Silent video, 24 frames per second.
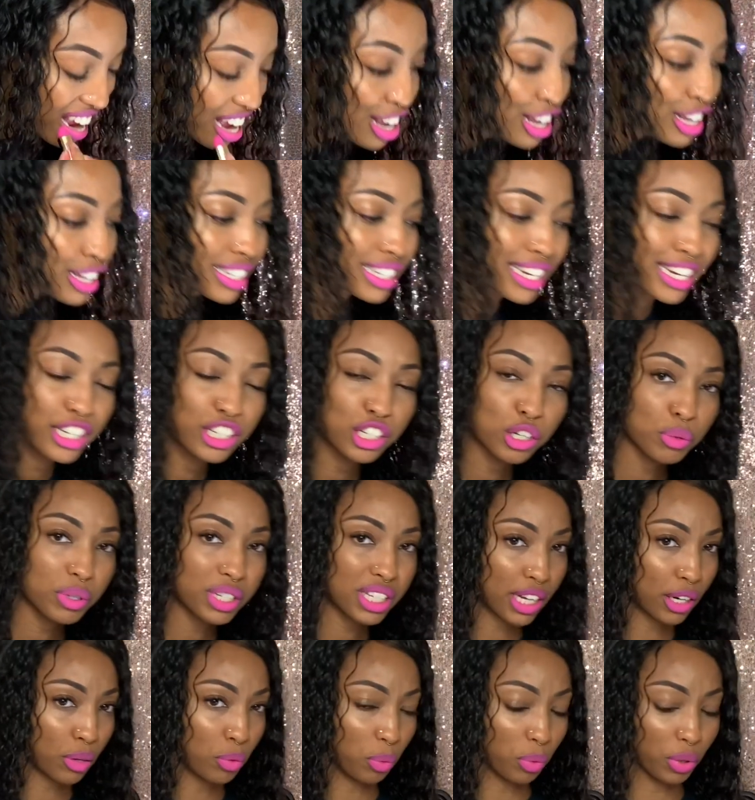Stacy was like
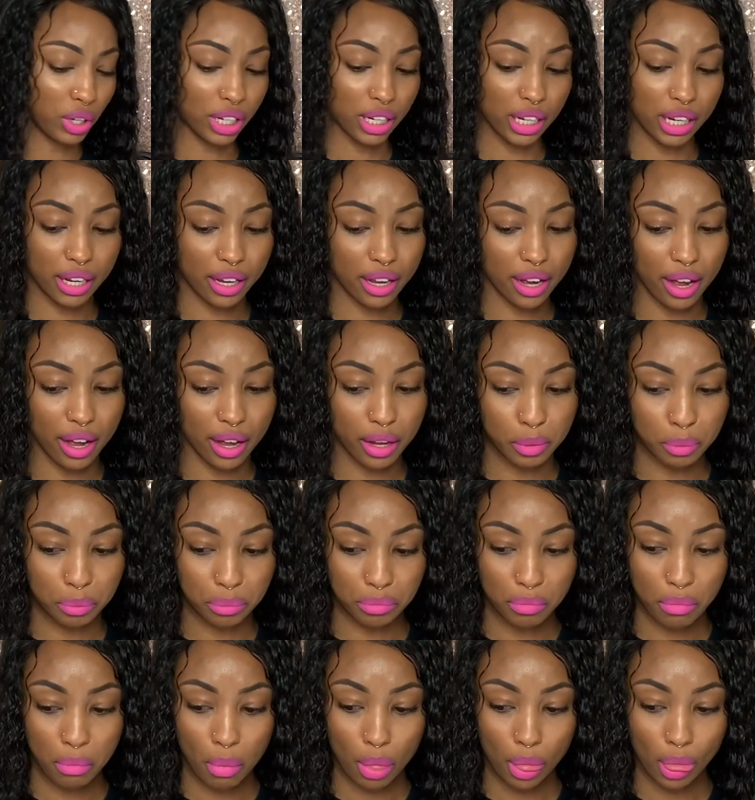really
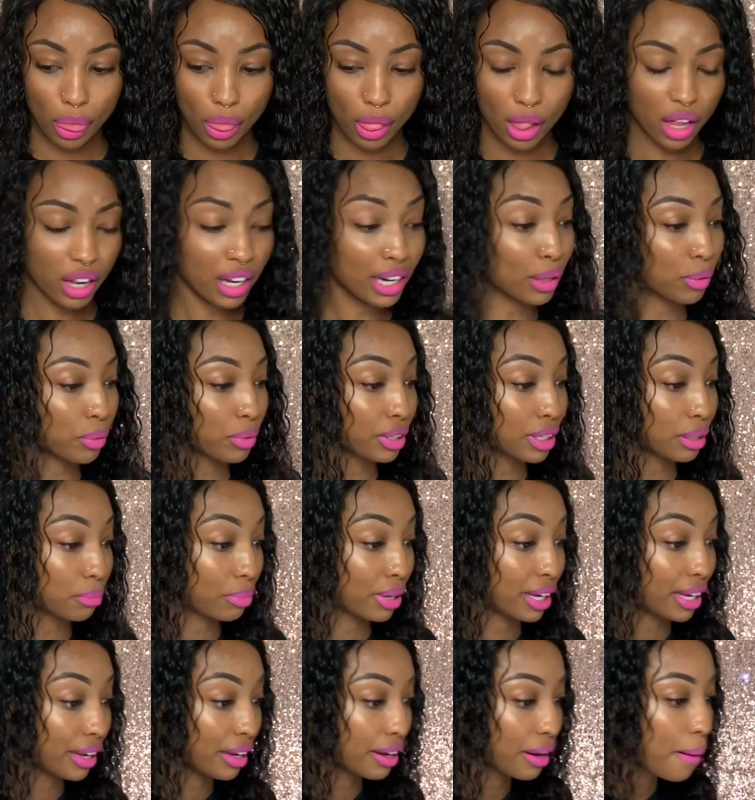
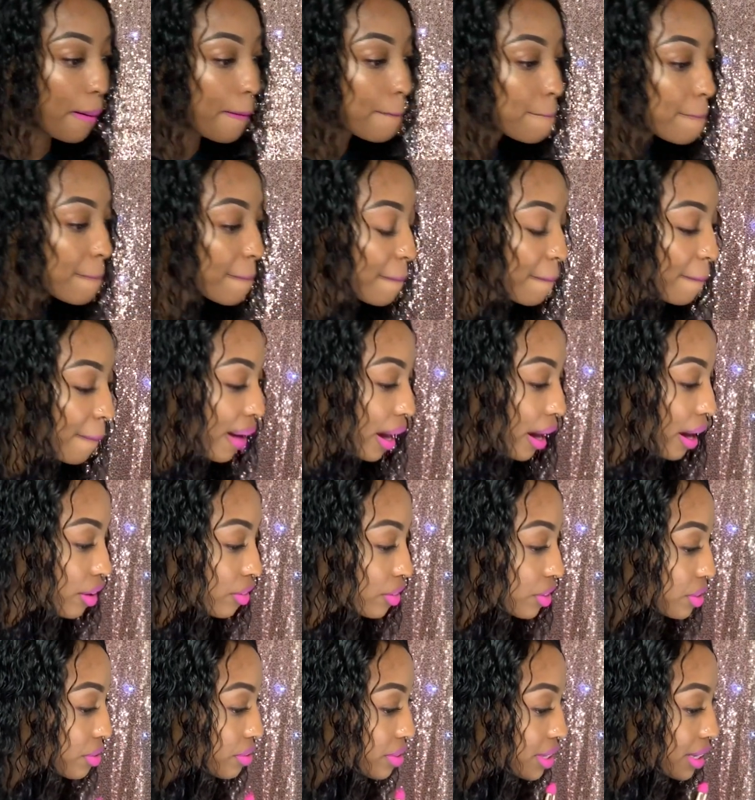pink. This
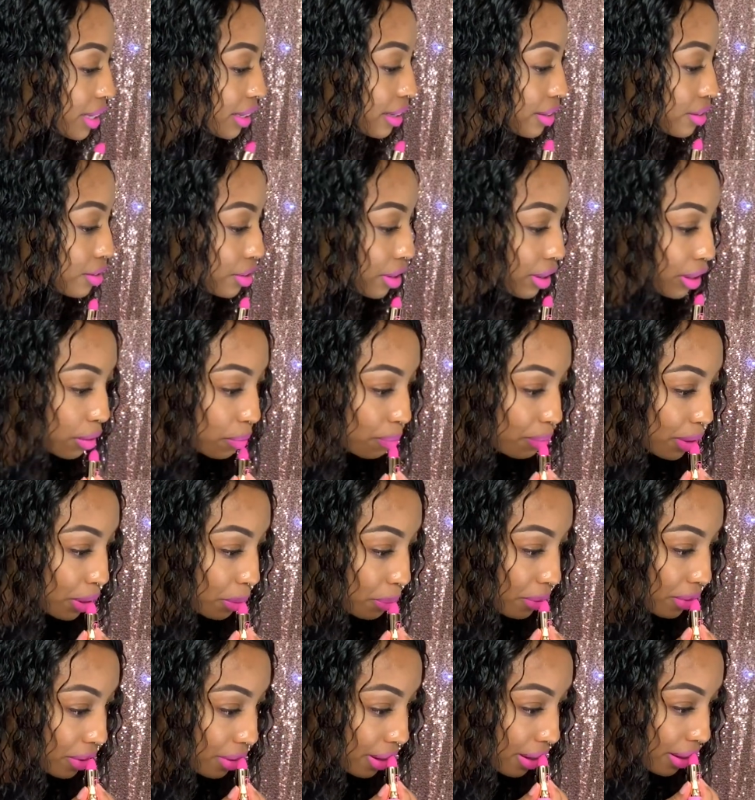was like a dark
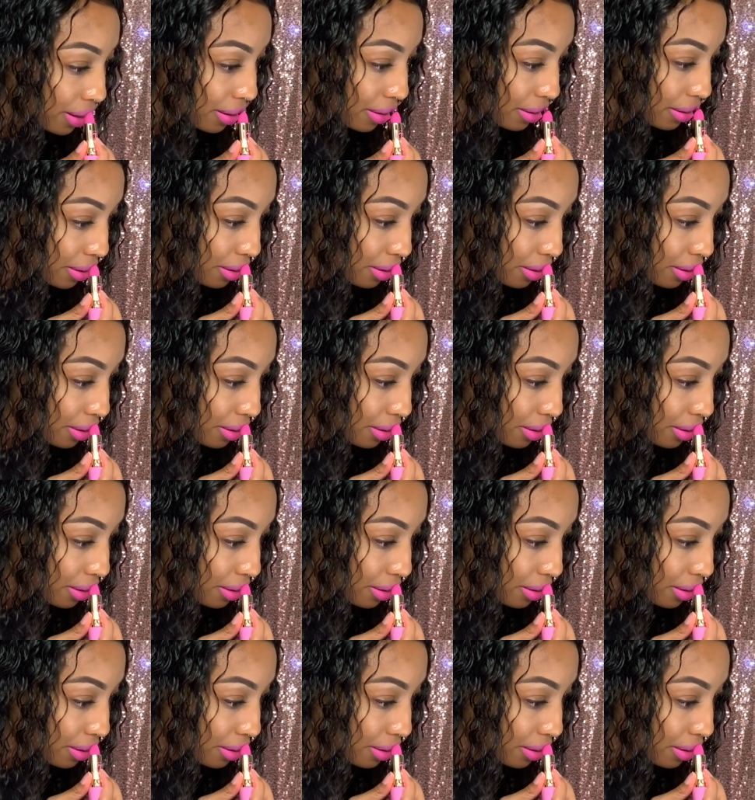purple color.